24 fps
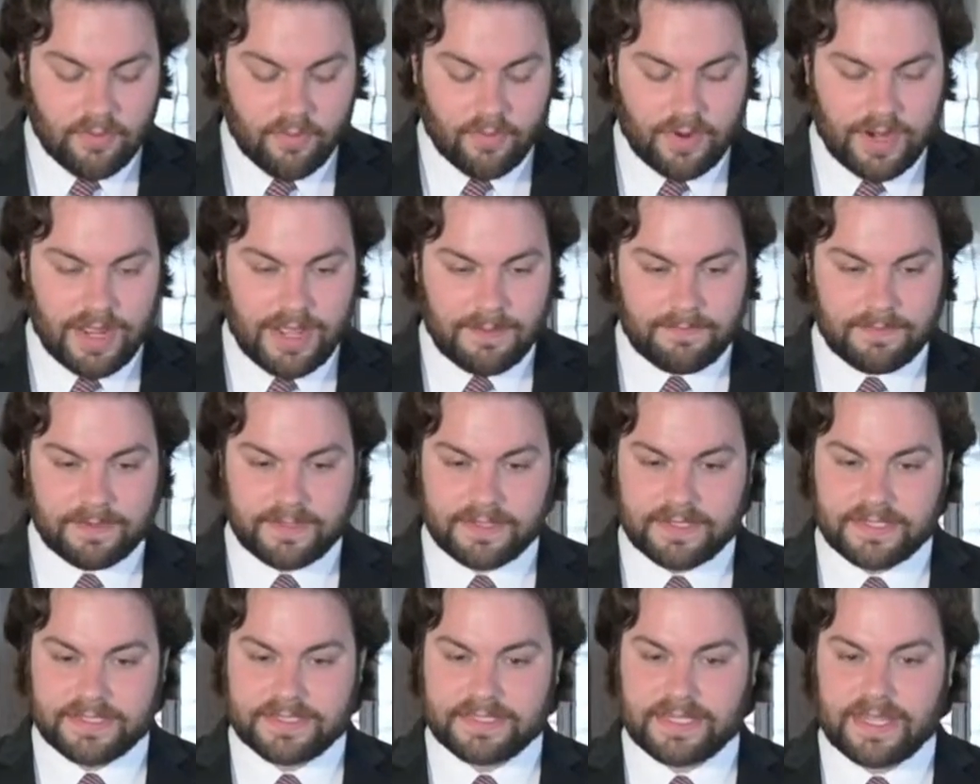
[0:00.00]
What happened
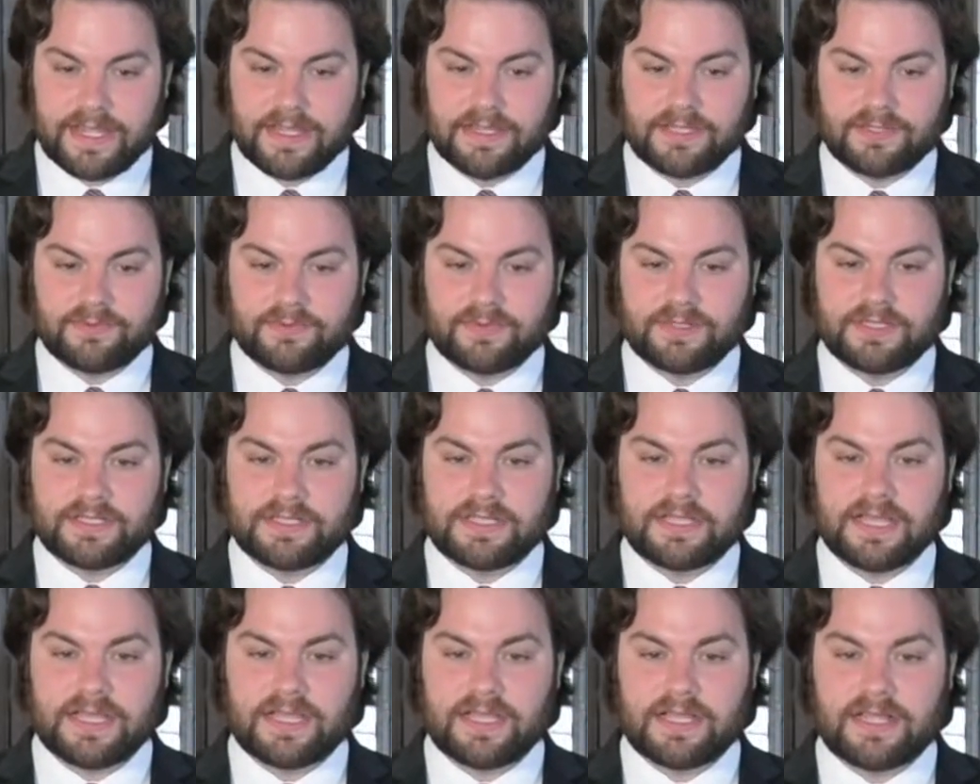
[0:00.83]
in this case was
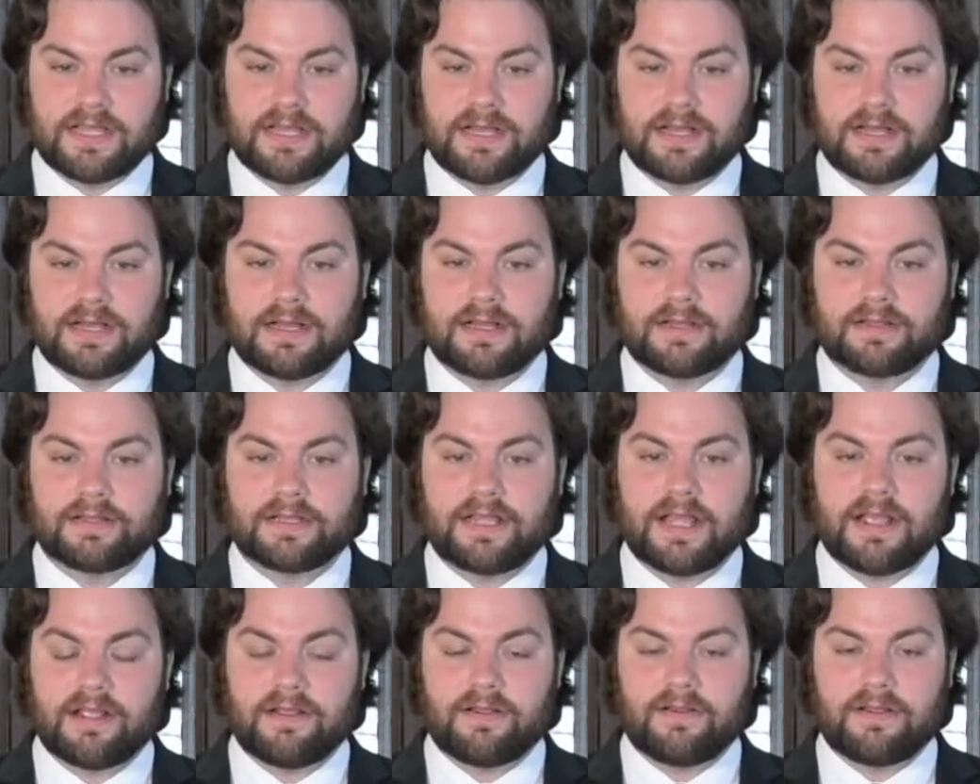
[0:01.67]
the
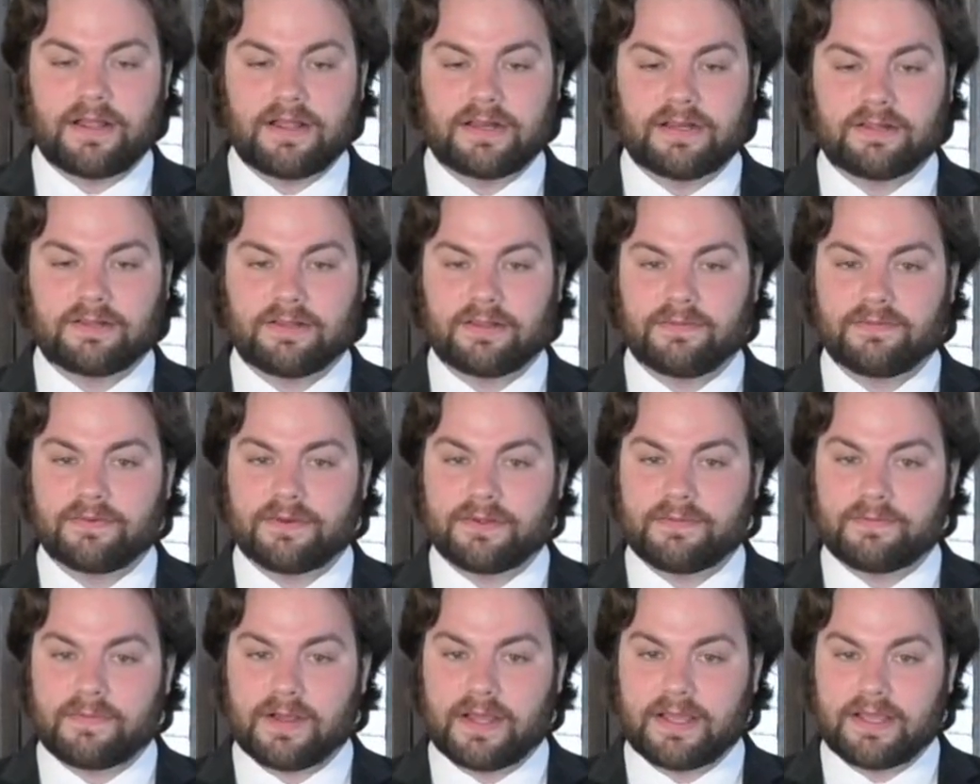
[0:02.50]
carrier had
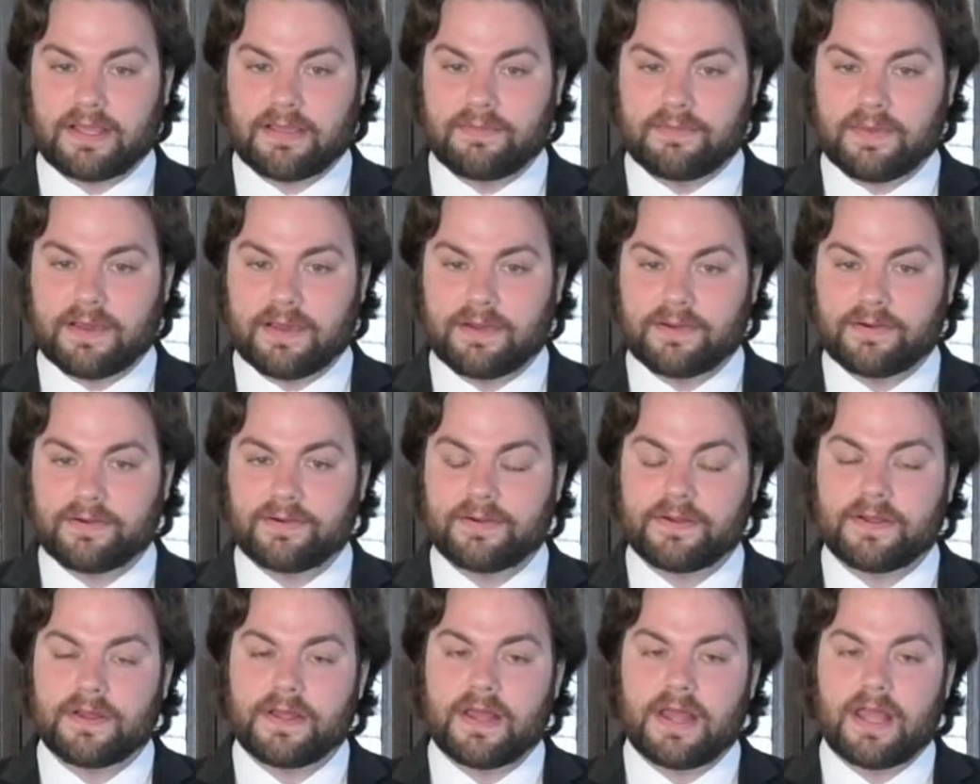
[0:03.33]
delivered it by email
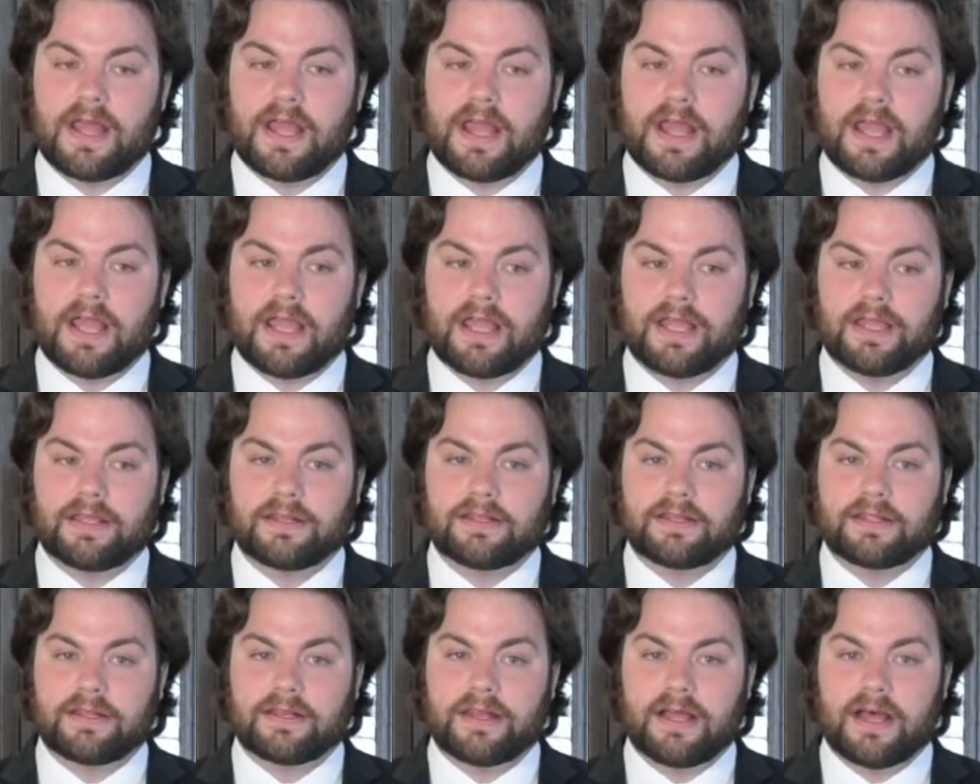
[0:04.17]
and
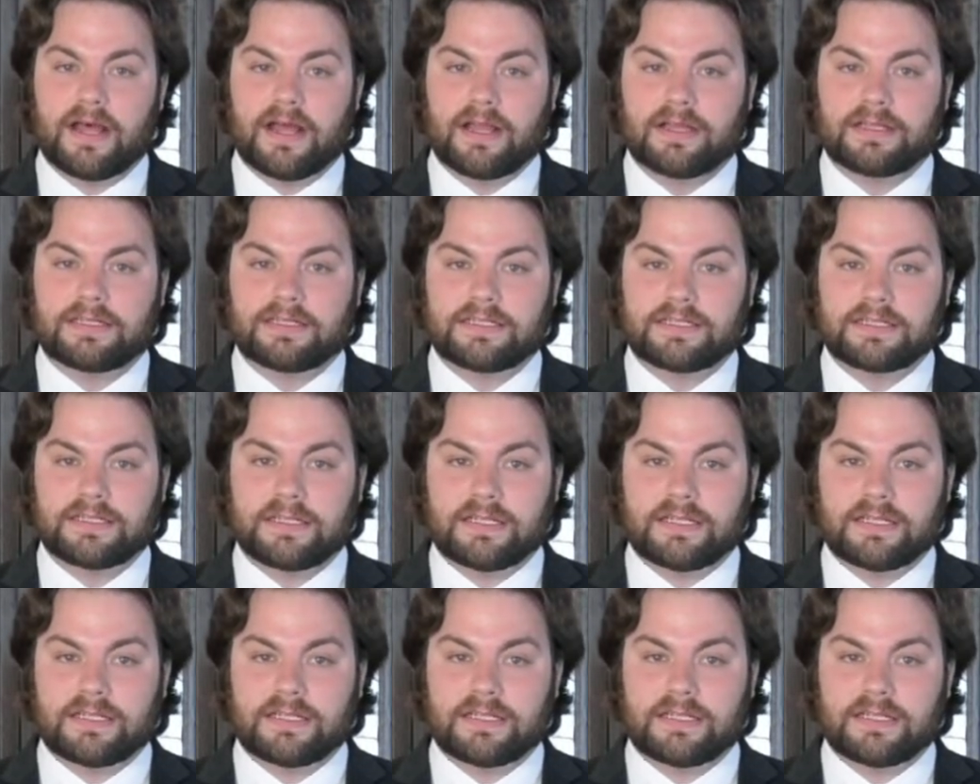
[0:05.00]
did not.